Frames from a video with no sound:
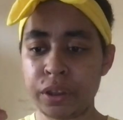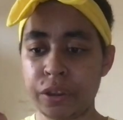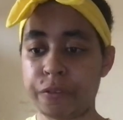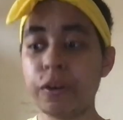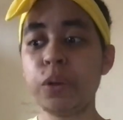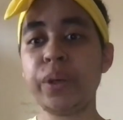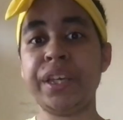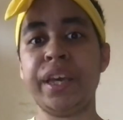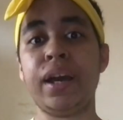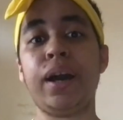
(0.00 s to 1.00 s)
the following
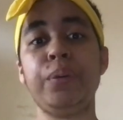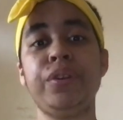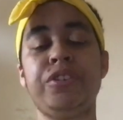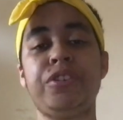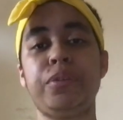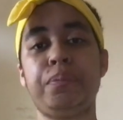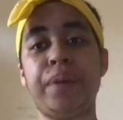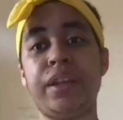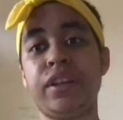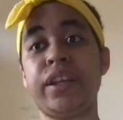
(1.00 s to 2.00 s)
year, I was
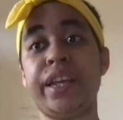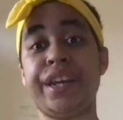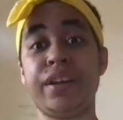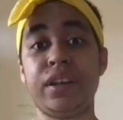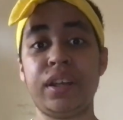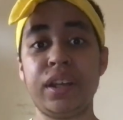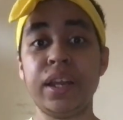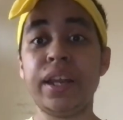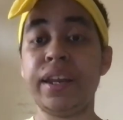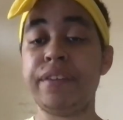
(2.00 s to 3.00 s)
basically
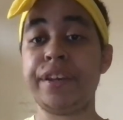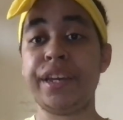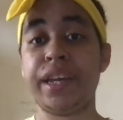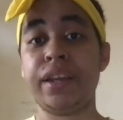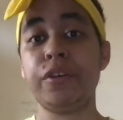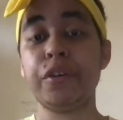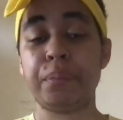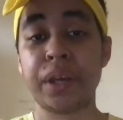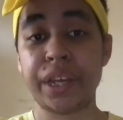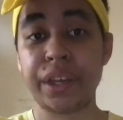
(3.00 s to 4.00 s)
living in
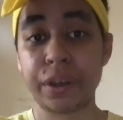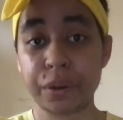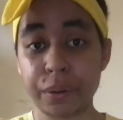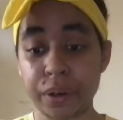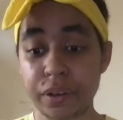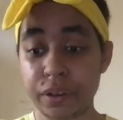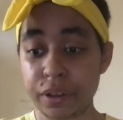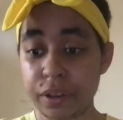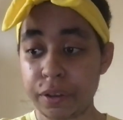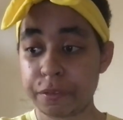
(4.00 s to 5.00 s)
my own
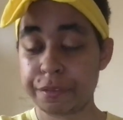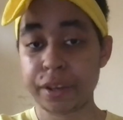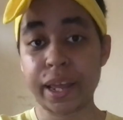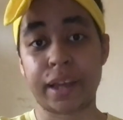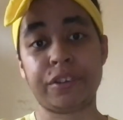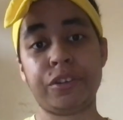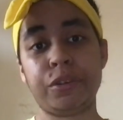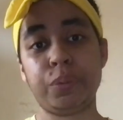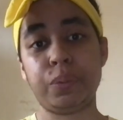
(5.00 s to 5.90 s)
flat,